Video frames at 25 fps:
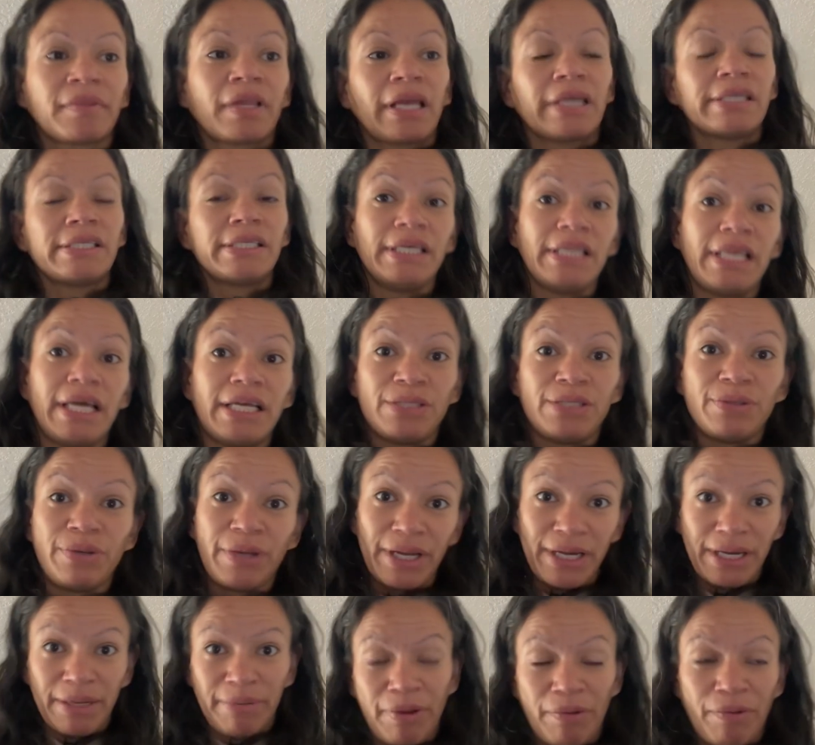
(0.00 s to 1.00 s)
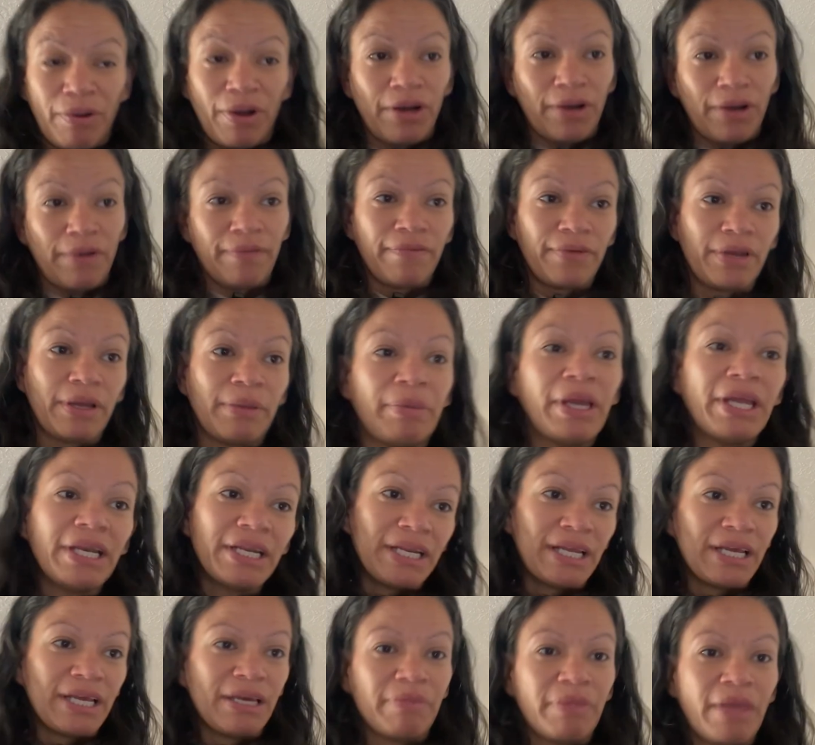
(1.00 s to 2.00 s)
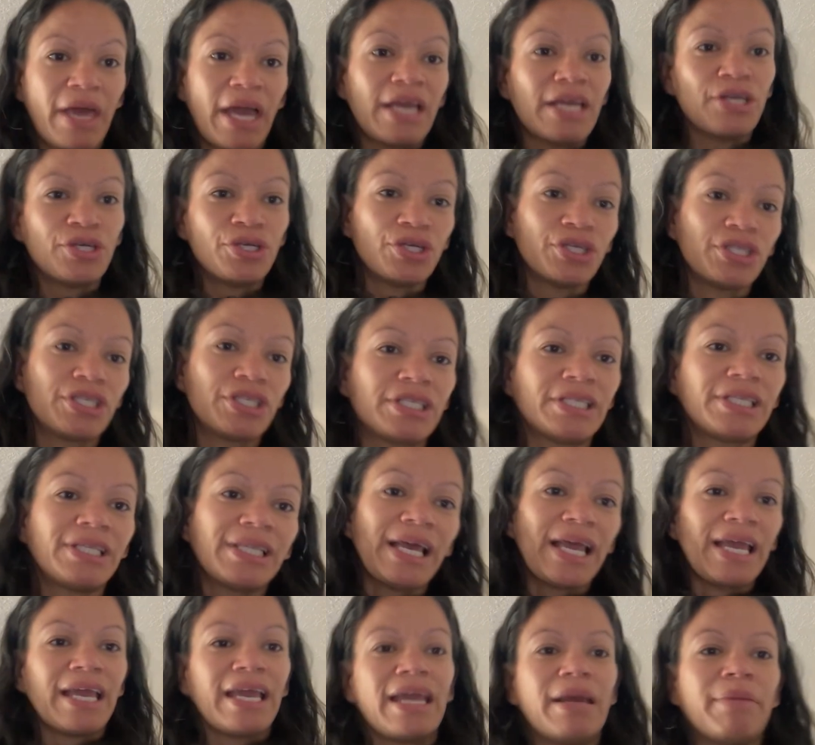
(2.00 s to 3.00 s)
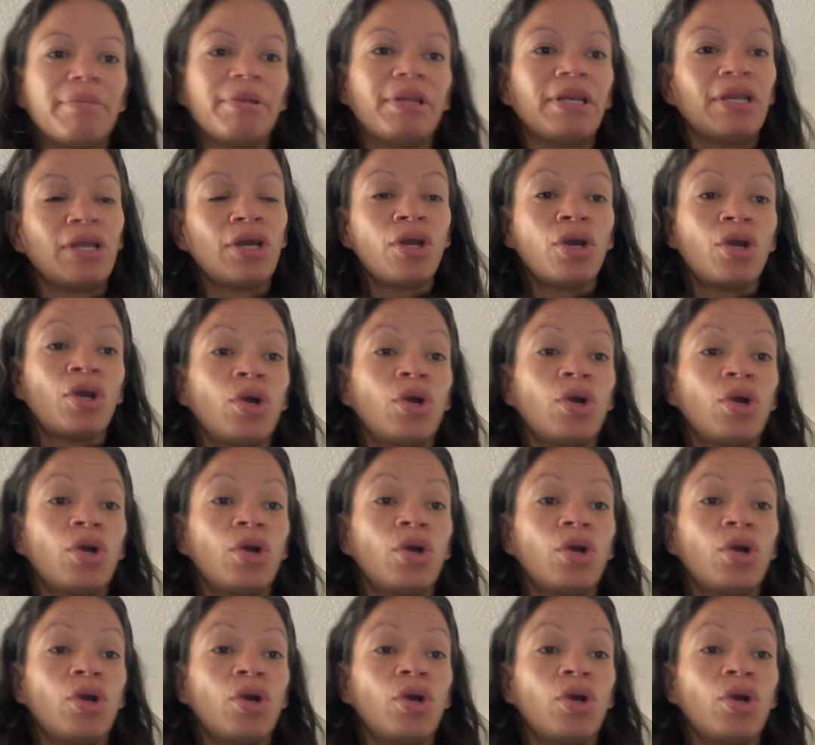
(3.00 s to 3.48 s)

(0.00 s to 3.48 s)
see, that's why I need my water, commanded him that he should slay Ammon